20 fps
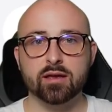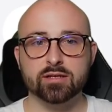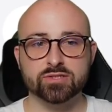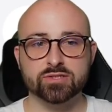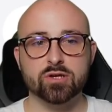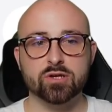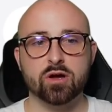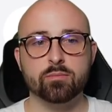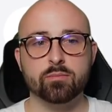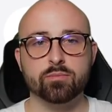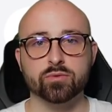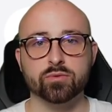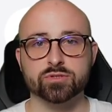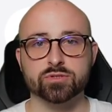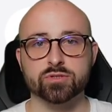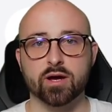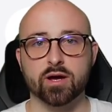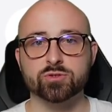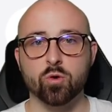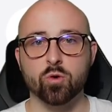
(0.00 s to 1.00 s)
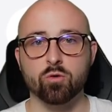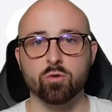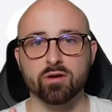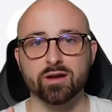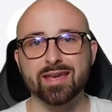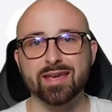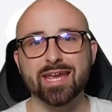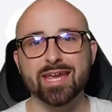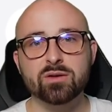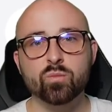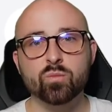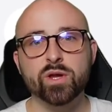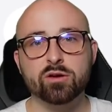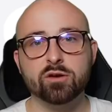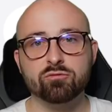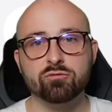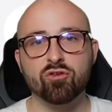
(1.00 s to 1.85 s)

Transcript: a sample size or a game week